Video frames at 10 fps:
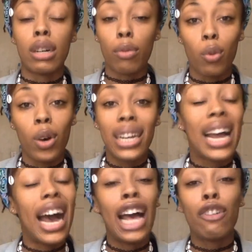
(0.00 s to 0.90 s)
Number one,
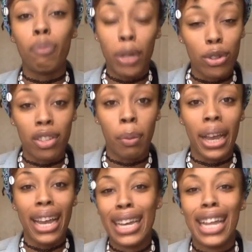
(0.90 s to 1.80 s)
I have bills to
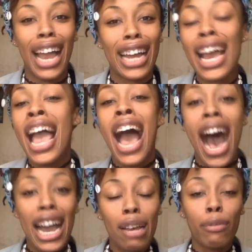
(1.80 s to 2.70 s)
pay. Like,
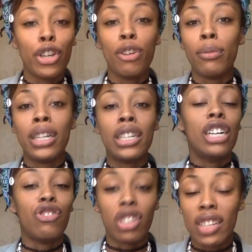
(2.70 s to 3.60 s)
I am human,
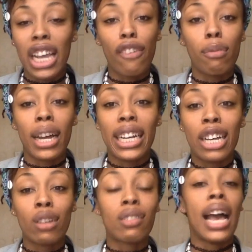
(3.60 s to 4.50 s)
just like everybody
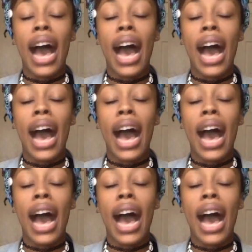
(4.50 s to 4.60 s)
else.